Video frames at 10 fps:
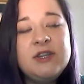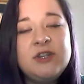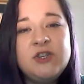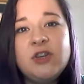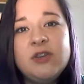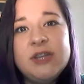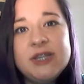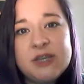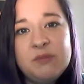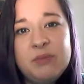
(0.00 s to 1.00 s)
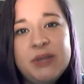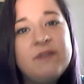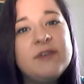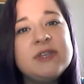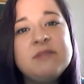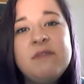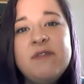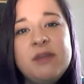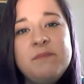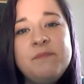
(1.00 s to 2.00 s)
show that it's complete. For some of
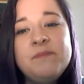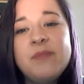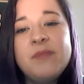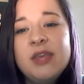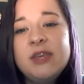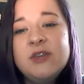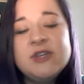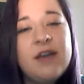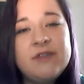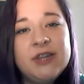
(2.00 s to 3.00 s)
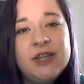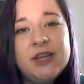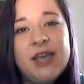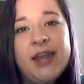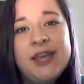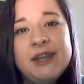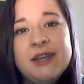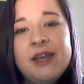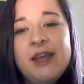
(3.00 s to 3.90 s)
them, you just have to look at it.